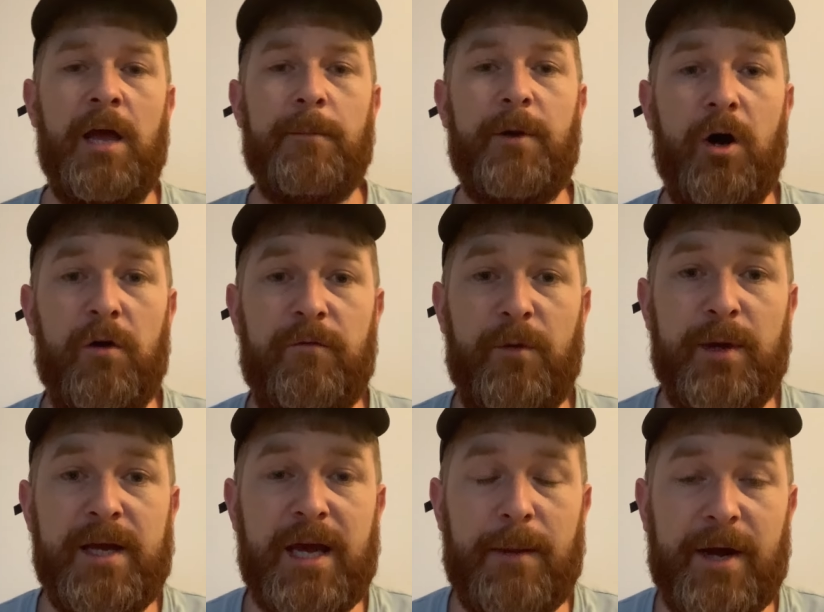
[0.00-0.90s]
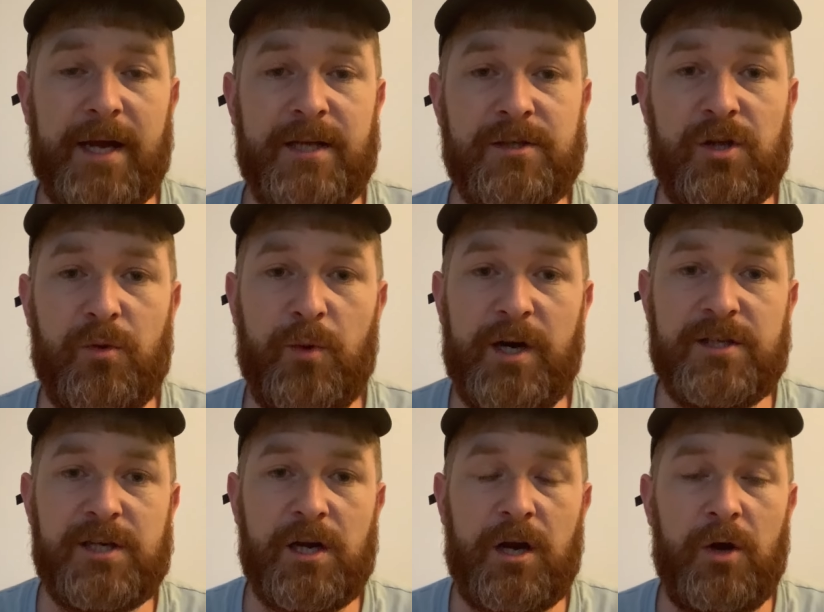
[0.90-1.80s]
but hopefully we can get back into the
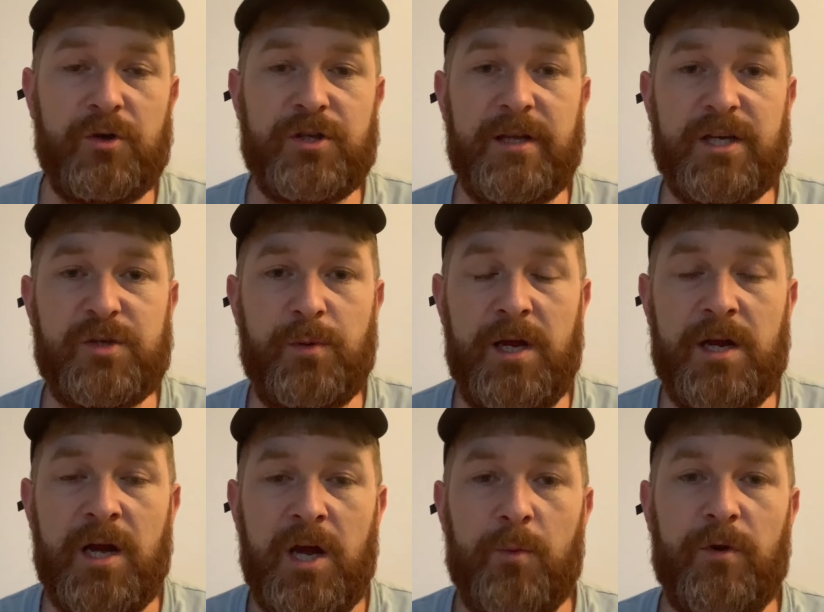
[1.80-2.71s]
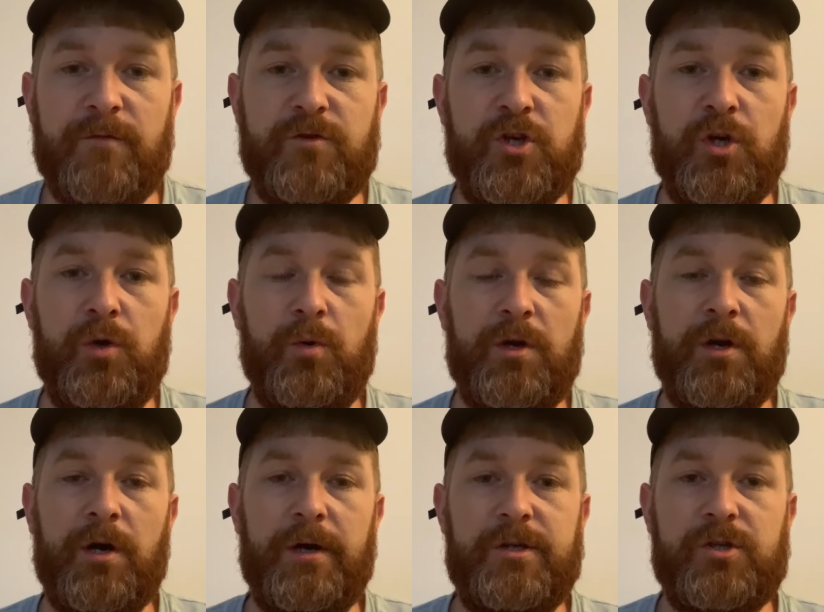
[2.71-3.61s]
winner's enclosure this week with two
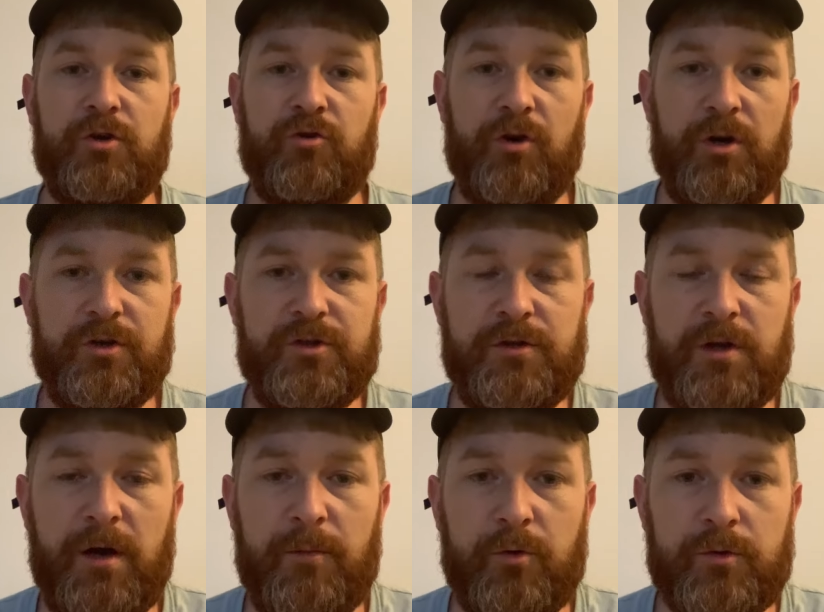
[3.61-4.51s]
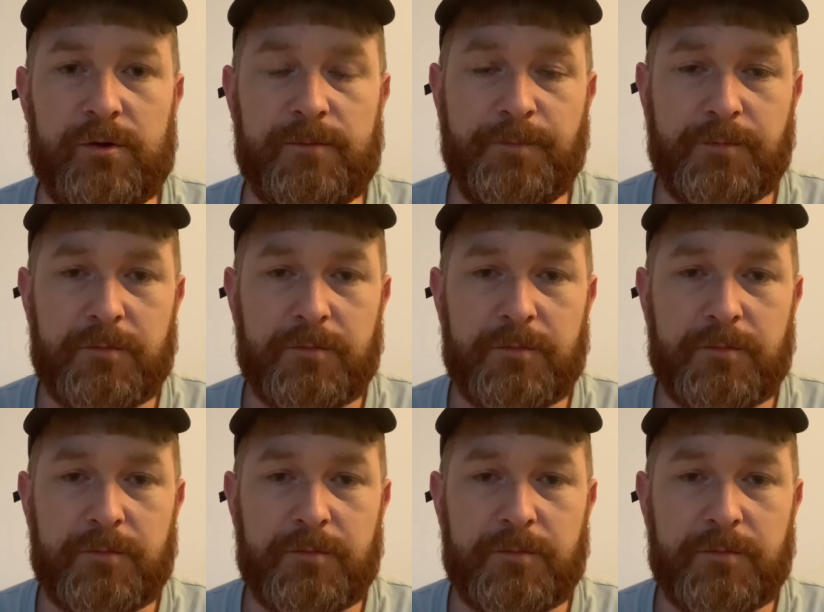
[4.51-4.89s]
nice cross doubles.